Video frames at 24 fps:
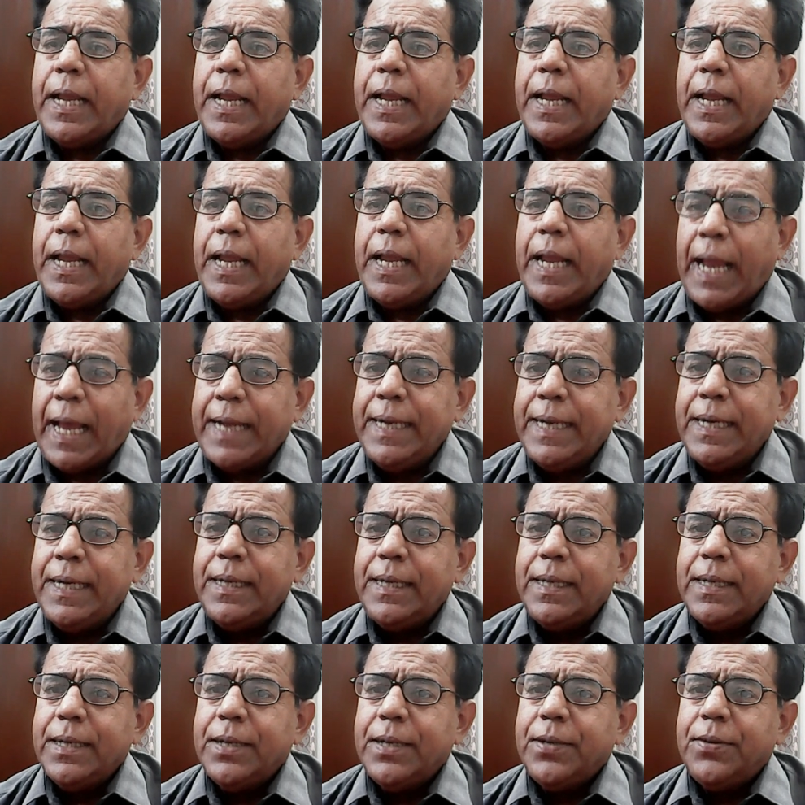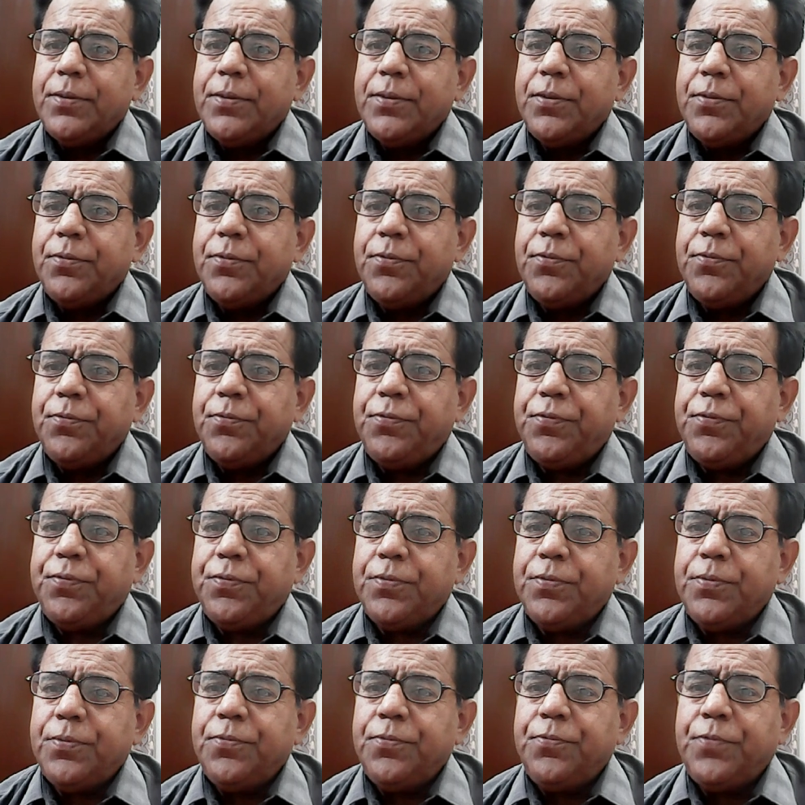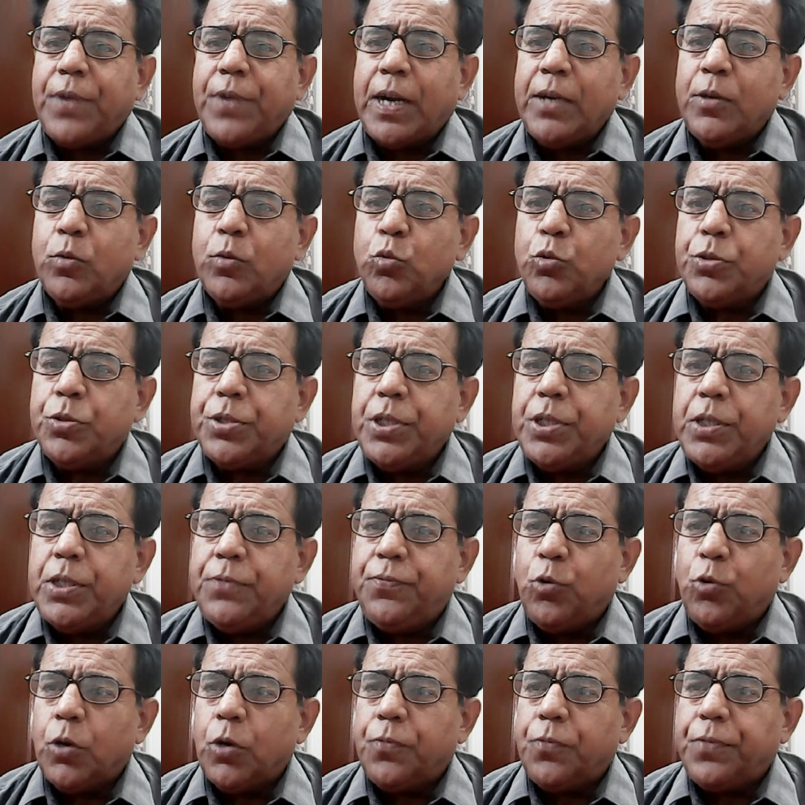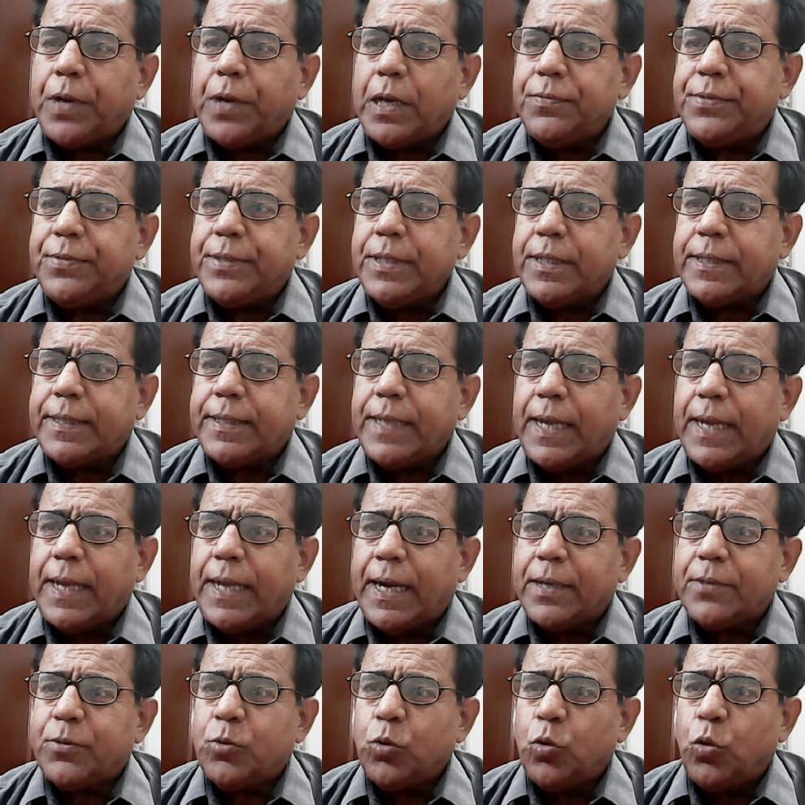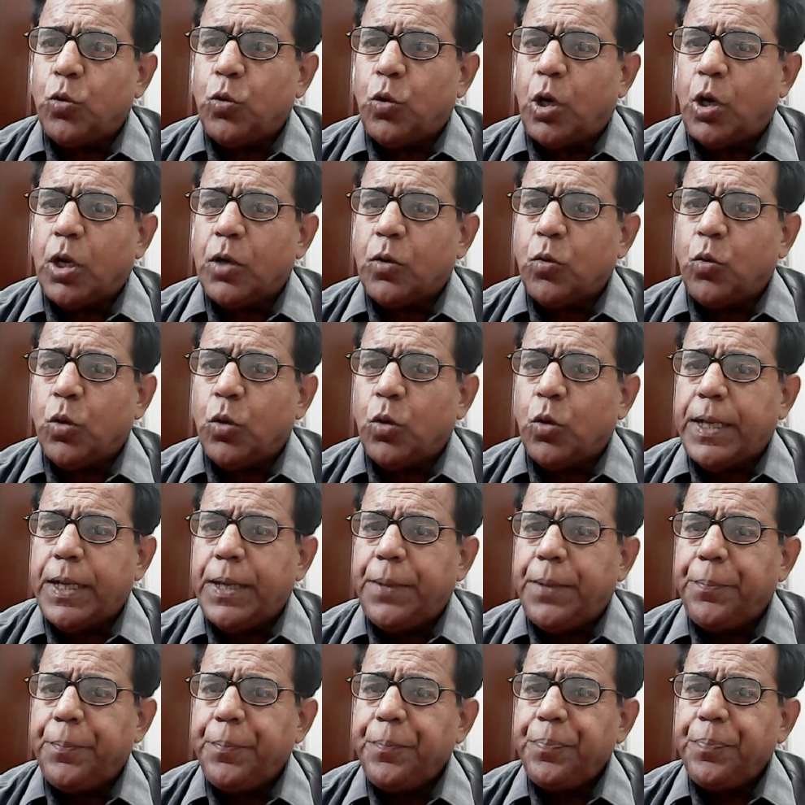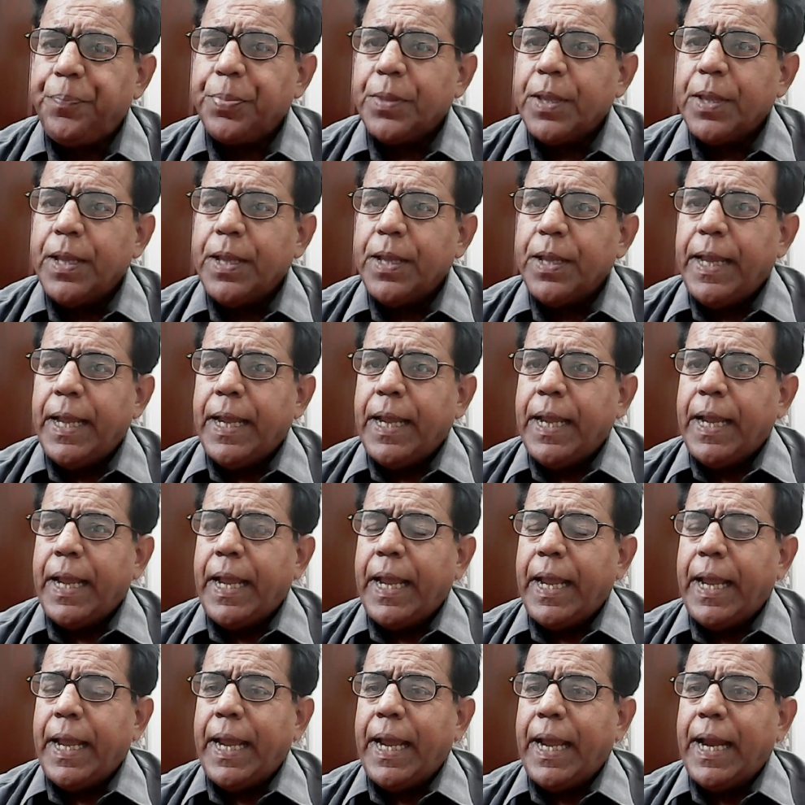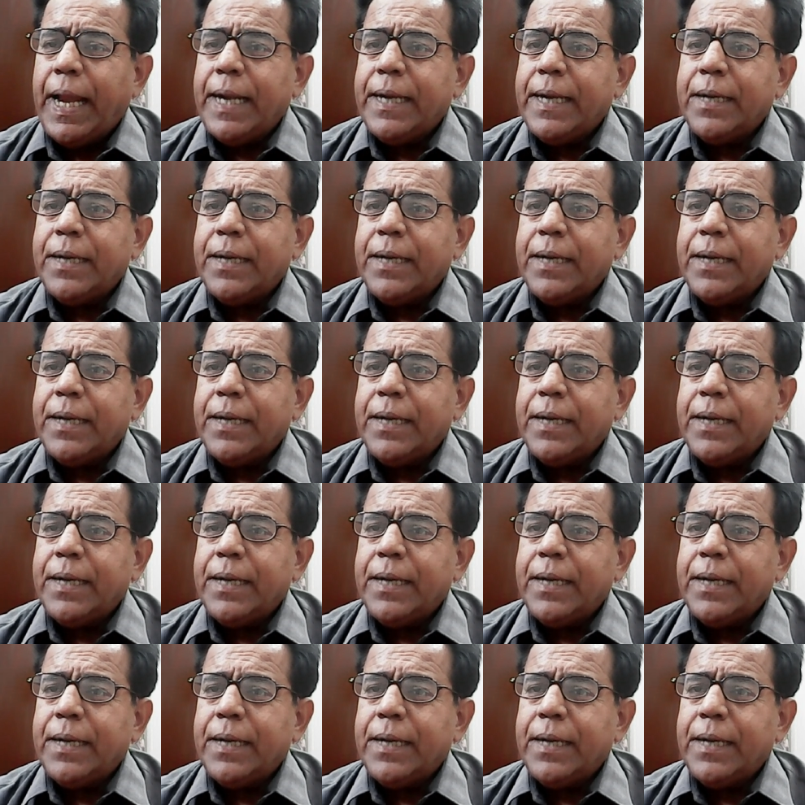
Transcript: n 1 2 3 4 5 6 and so on. Okay, and